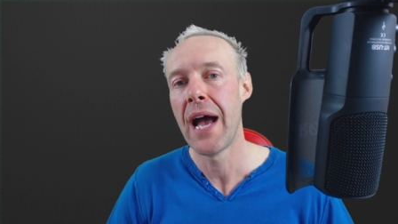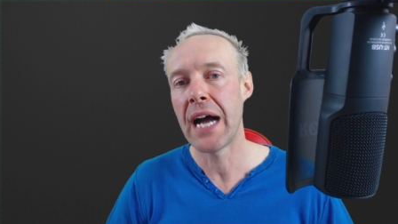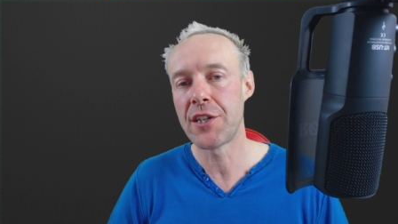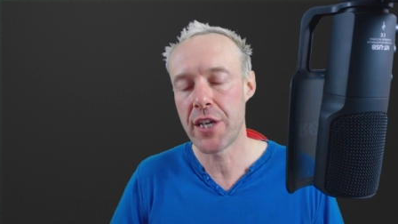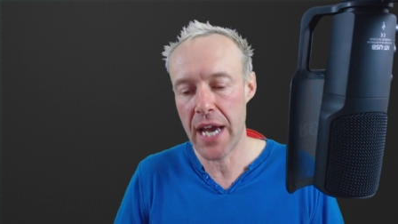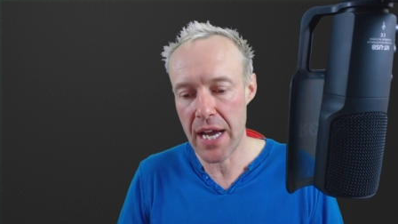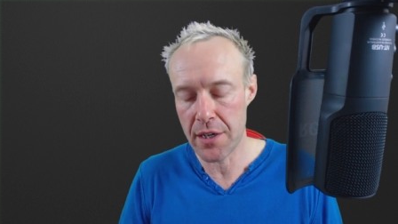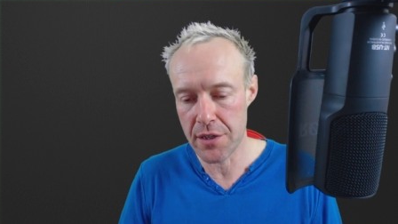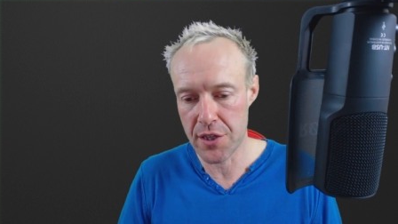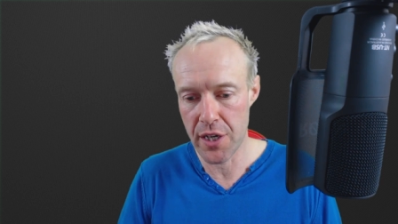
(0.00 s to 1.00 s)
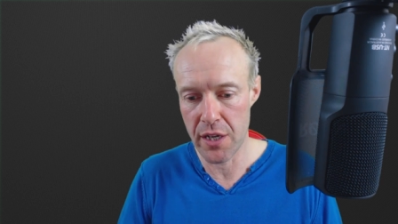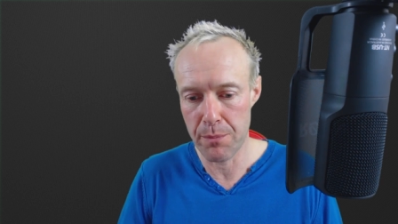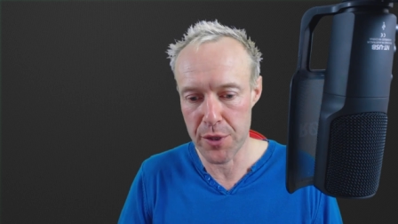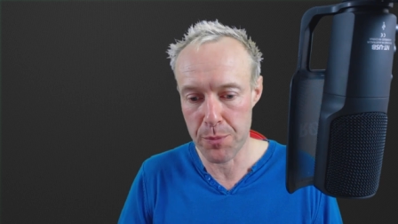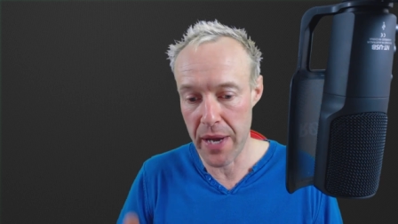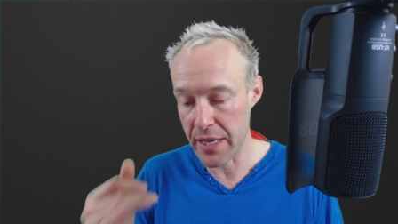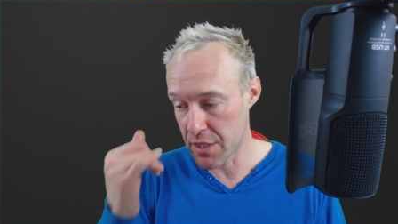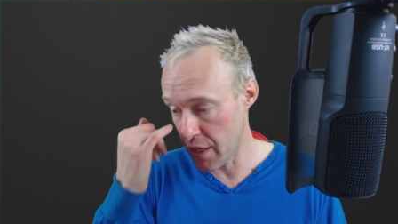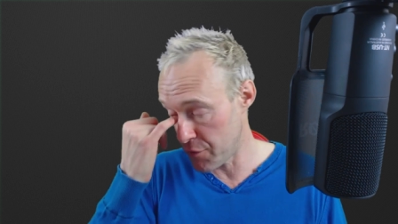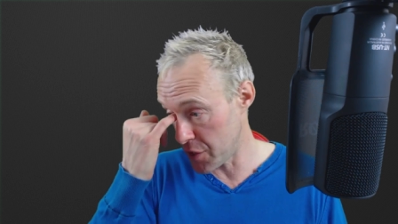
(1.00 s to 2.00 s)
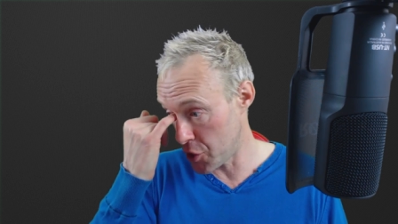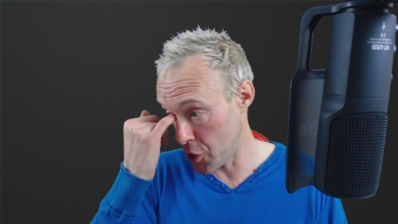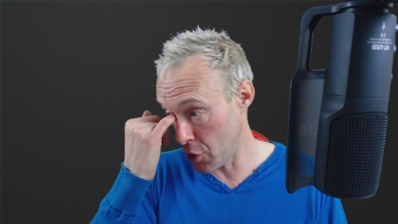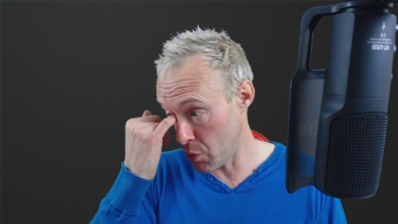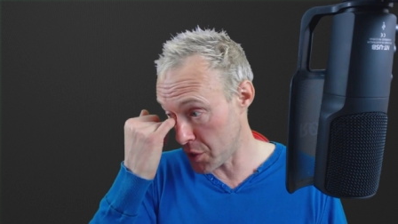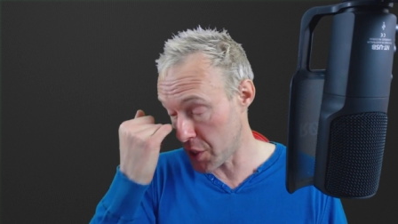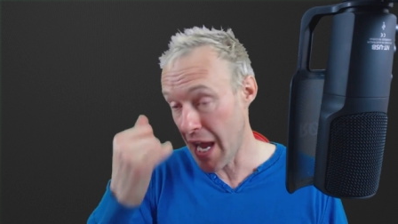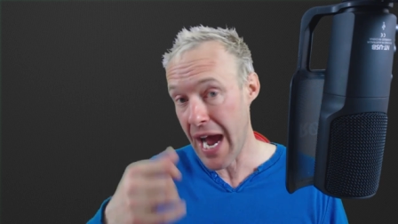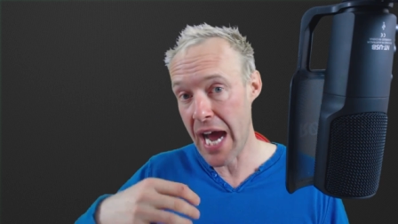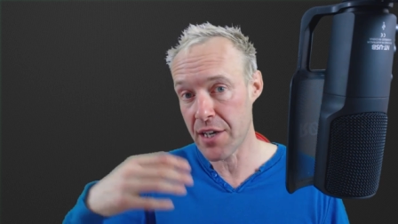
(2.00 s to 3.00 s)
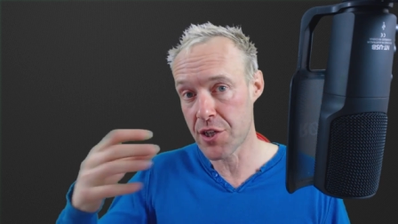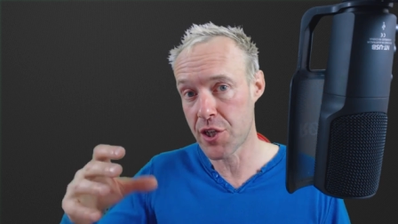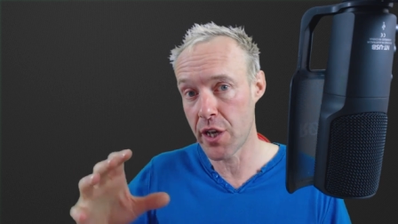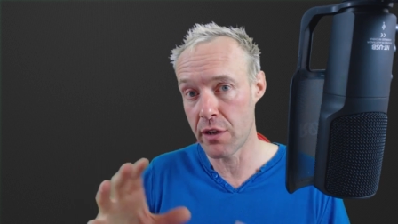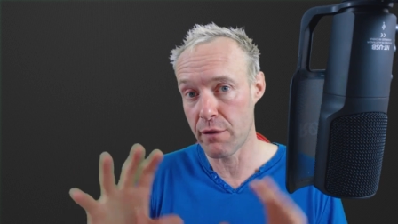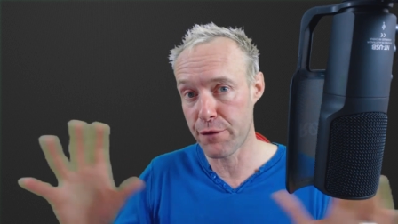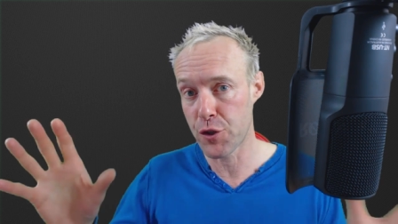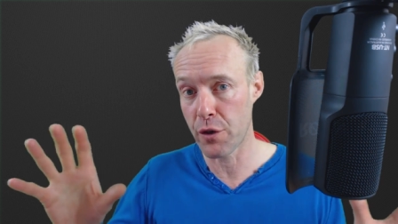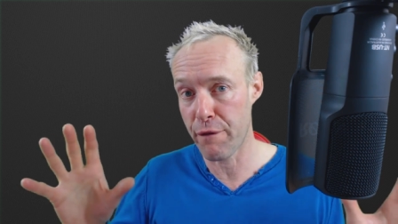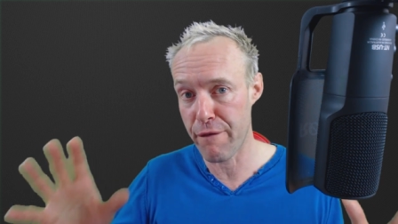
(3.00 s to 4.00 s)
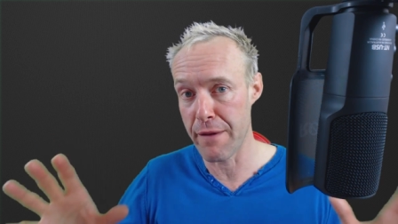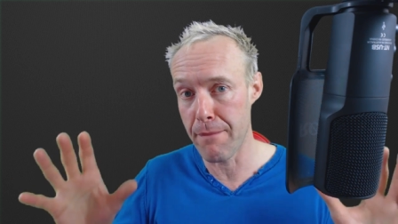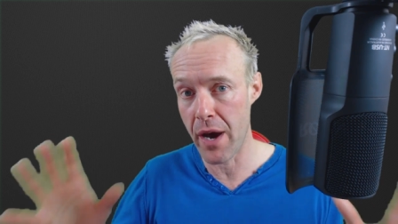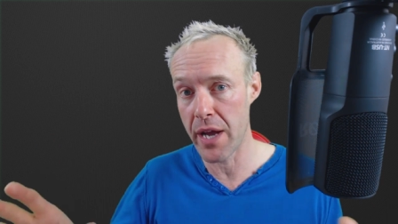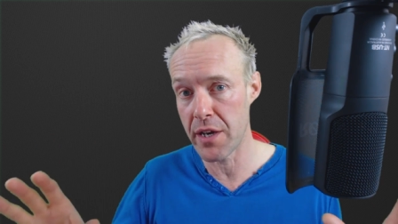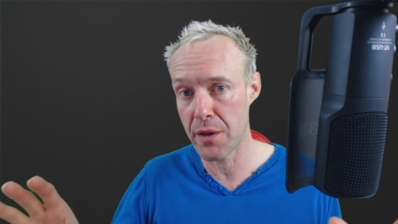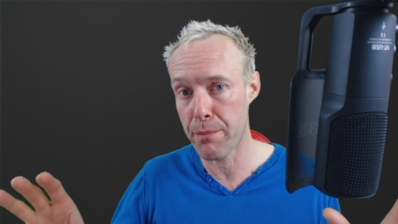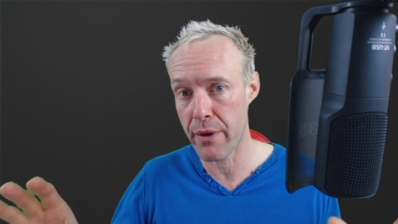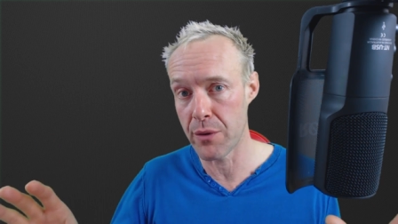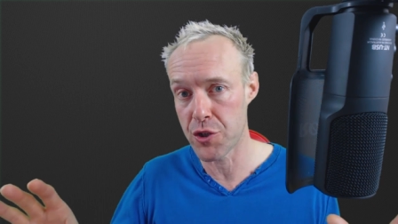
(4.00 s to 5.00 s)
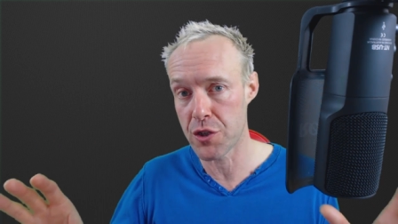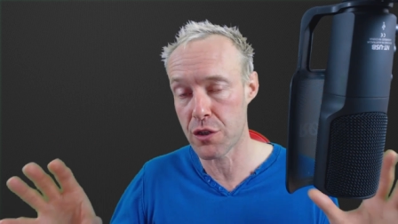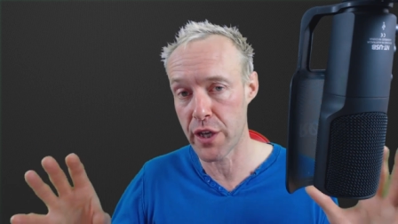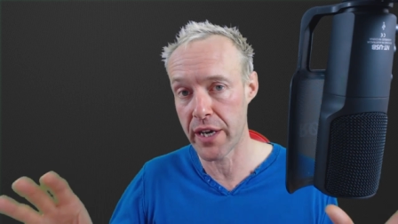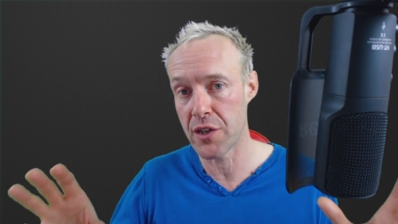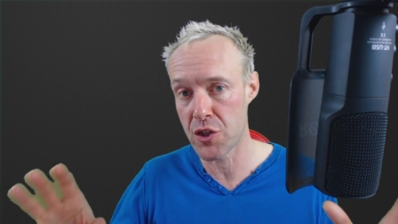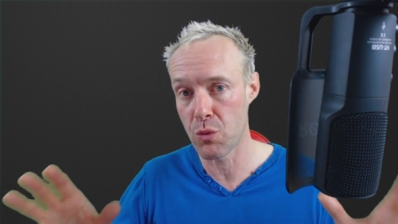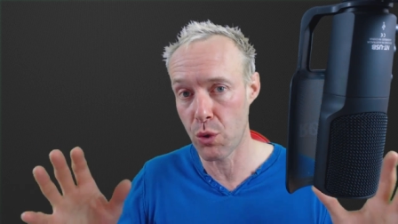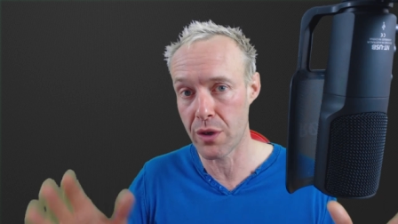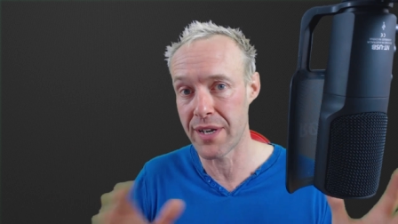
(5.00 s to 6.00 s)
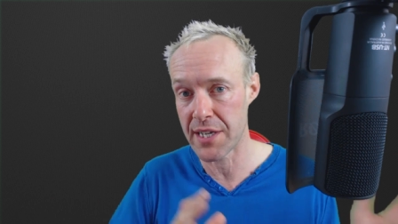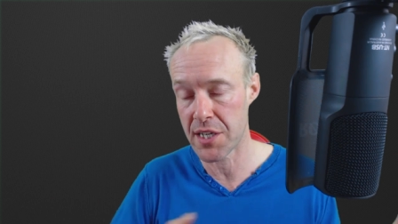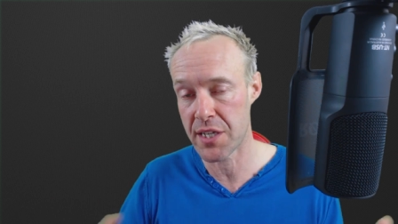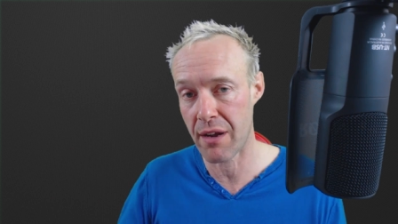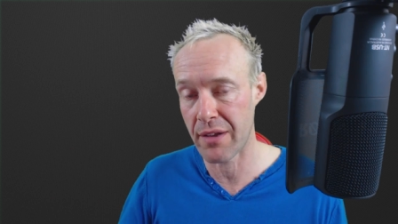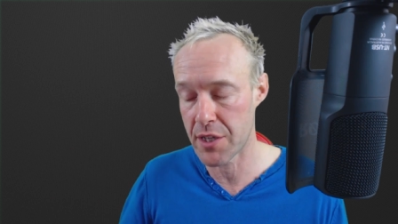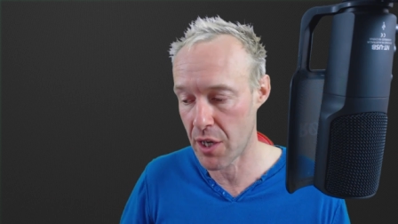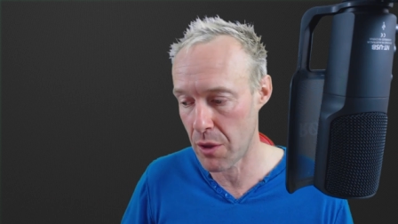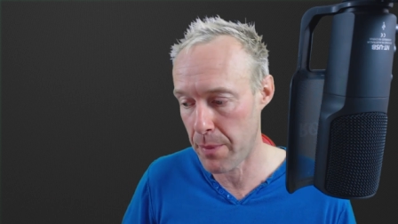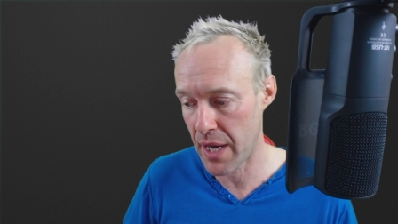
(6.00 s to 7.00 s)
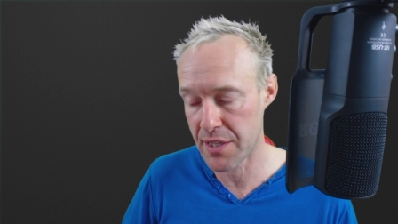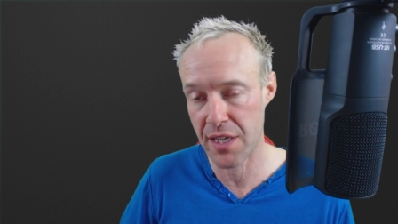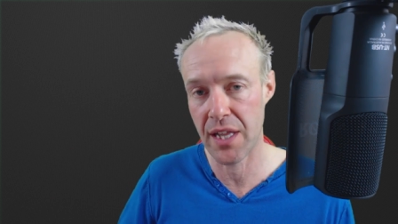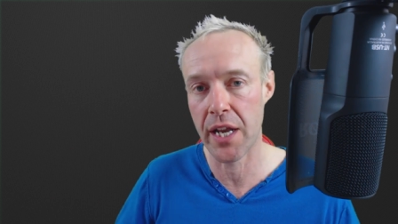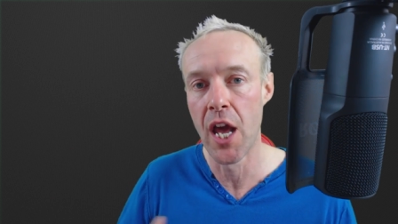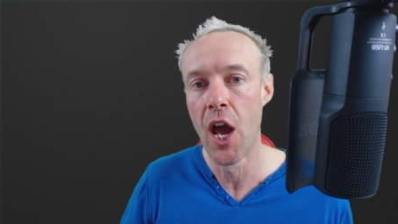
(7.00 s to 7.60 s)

And she had her certain perspectives, and she always had a certain sort of free minded approach to things and wouldn't necessarily toe the party line,